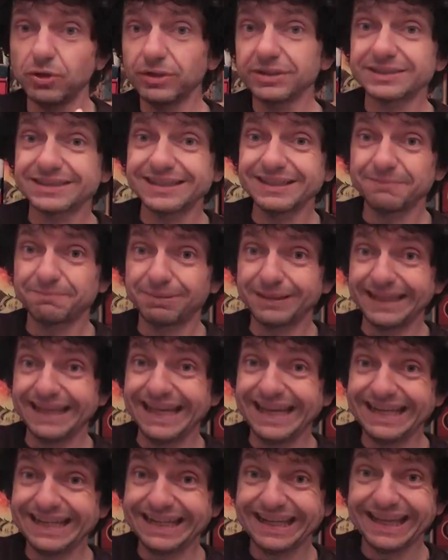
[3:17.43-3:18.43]
you can still
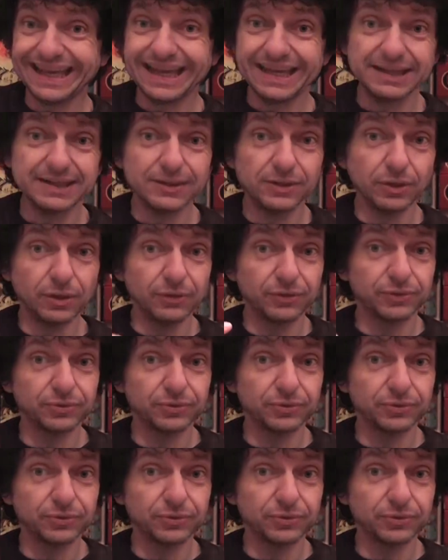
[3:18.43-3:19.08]
play the game, go